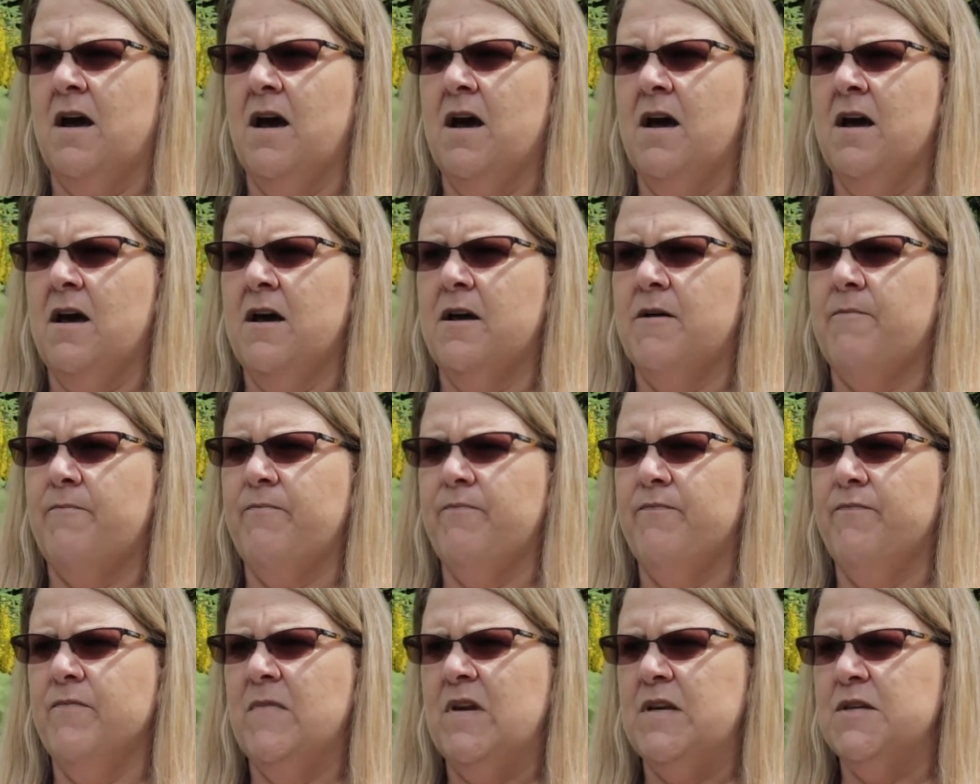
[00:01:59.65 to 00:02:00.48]

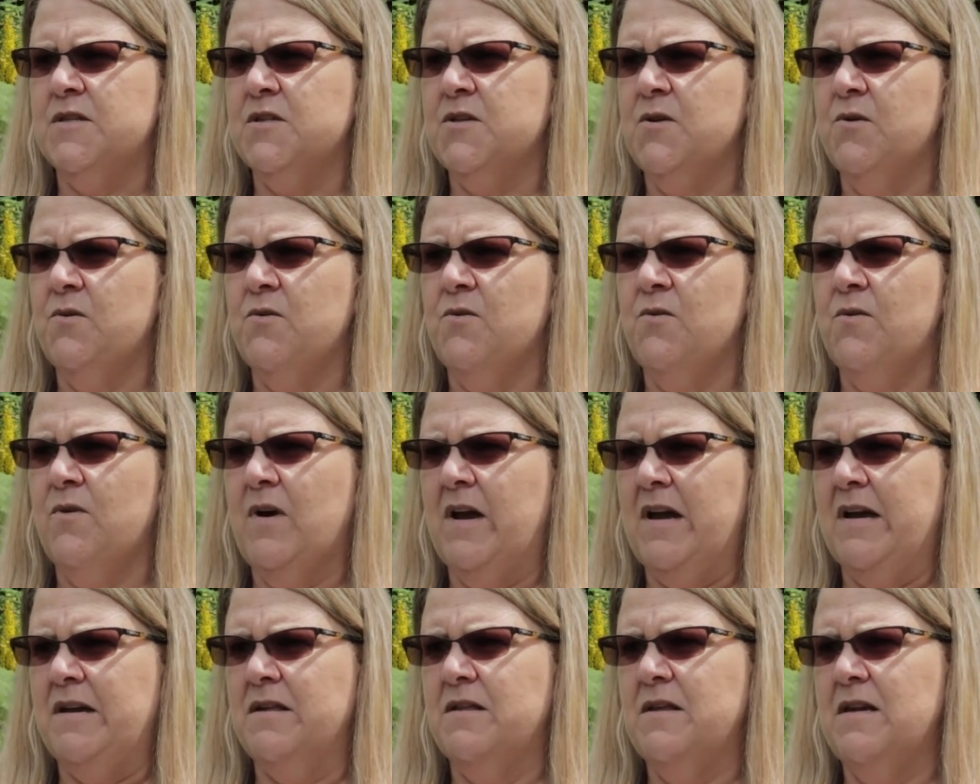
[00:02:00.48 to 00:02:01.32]
So
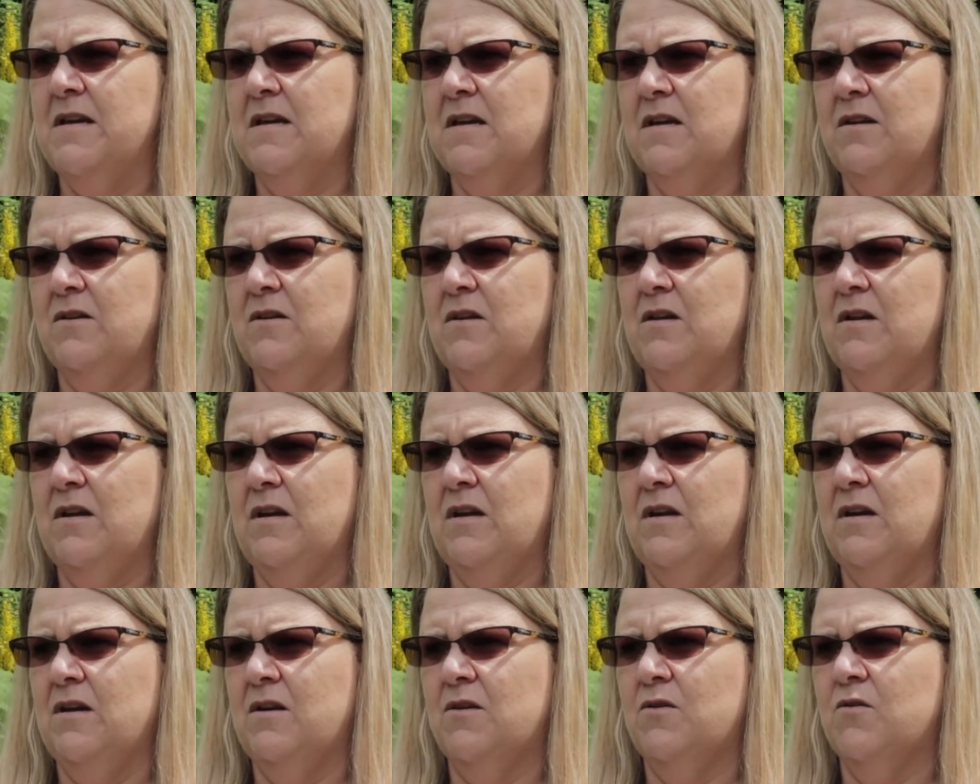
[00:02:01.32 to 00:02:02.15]
I think
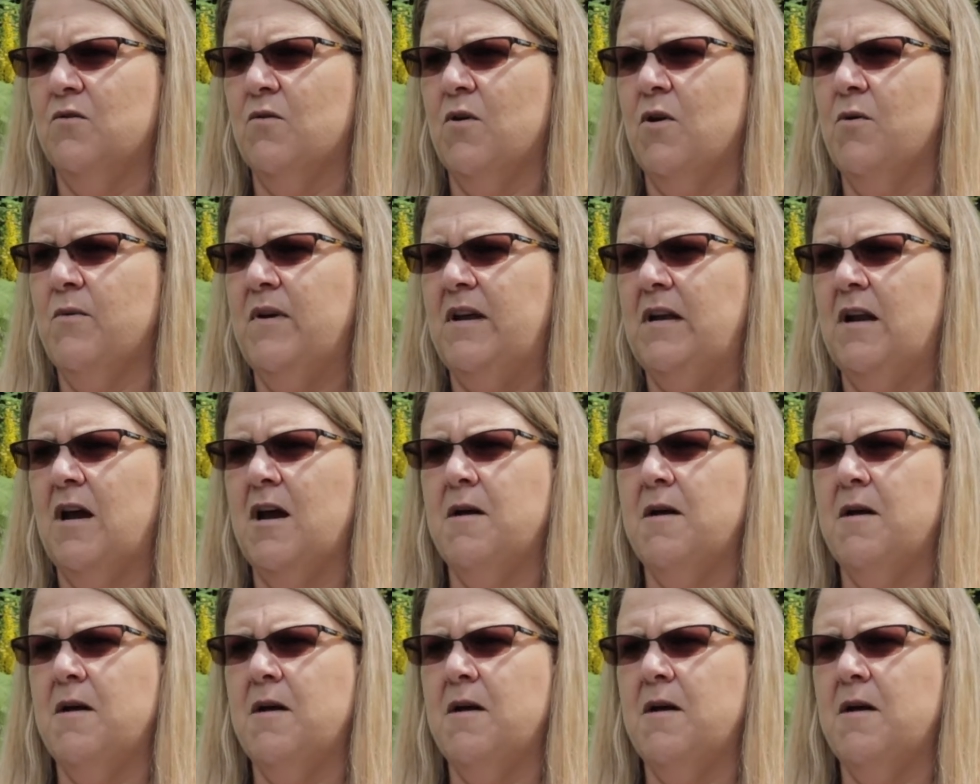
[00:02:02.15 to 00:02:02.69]
in growing